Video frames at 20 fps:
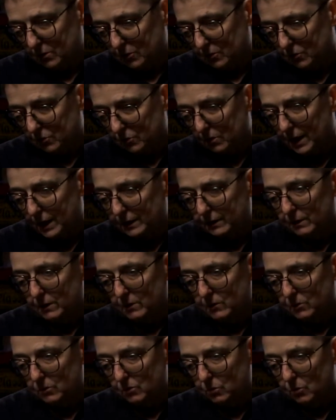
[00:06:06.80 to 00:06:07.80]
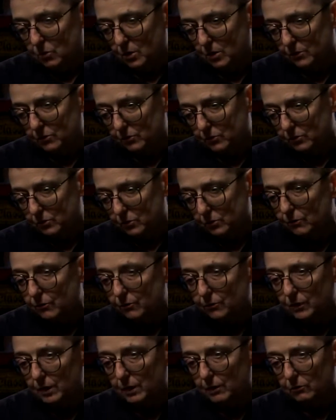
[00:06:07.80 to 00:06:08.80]
directed towards two
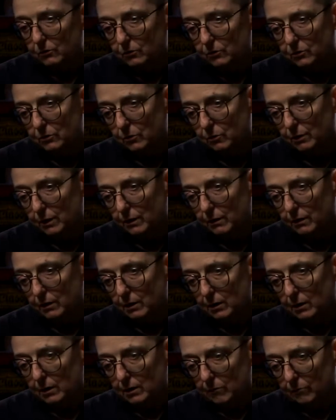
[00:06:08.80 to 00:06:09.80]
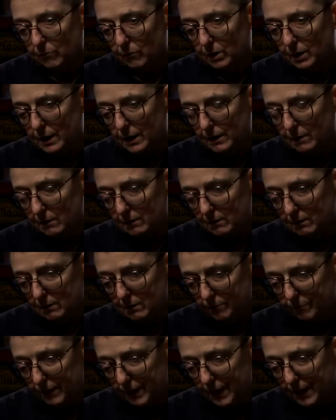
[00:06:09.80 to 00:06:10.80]
things: doing my
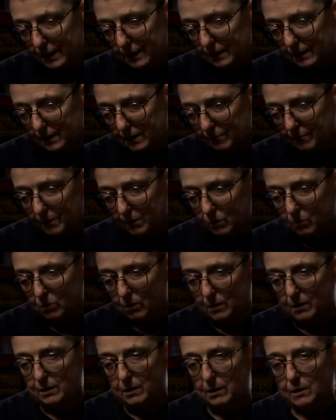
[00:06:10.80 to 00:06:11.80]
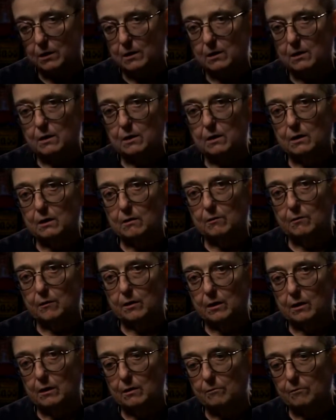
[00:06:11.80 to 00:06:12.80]
academic work,
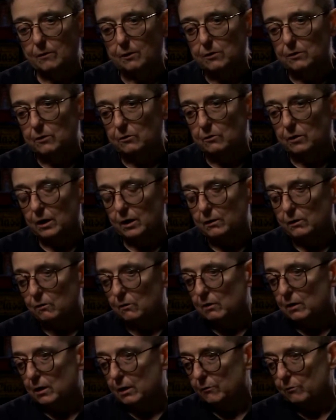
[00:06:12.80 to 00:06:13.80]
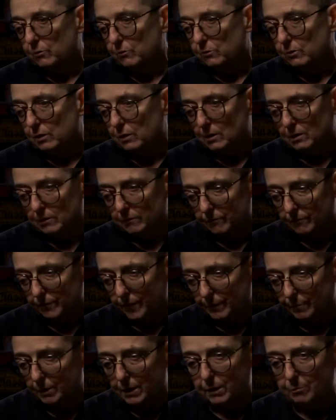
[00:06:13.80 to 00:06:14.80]
because I thought I was going to
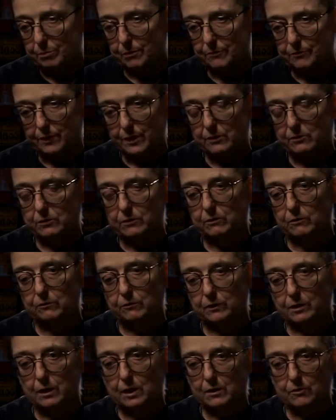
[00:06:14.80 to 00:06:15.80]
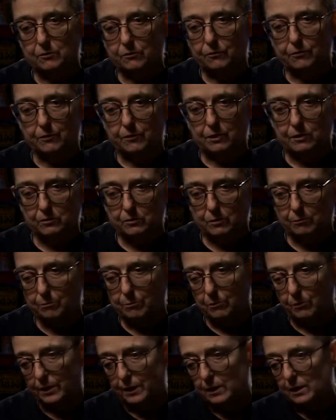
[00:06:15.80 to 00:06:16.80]
be a professional philosopher at some
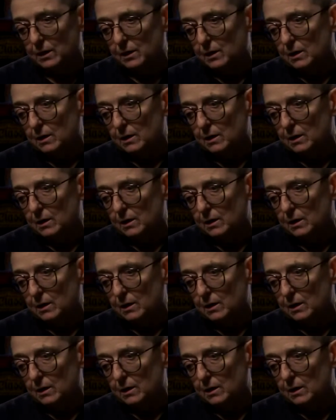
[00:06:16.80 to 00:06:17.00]
point,